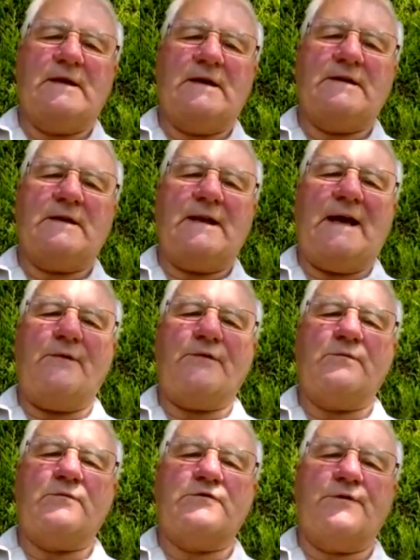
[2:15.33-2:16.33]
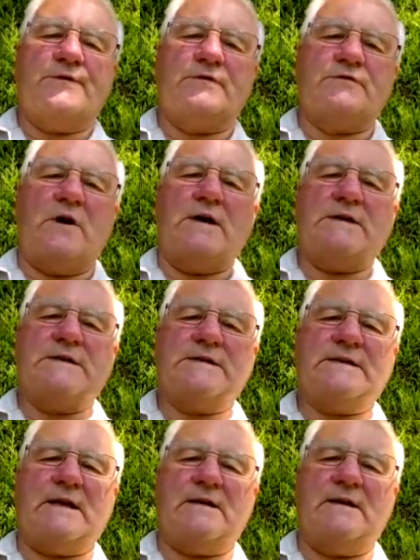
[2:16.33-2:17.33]
and allowed them the right to
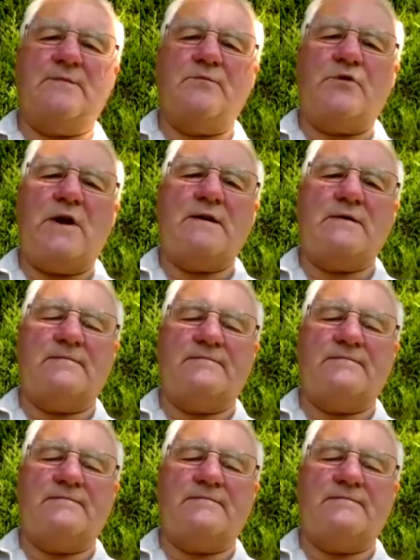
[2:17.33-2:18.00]
settle in Britain.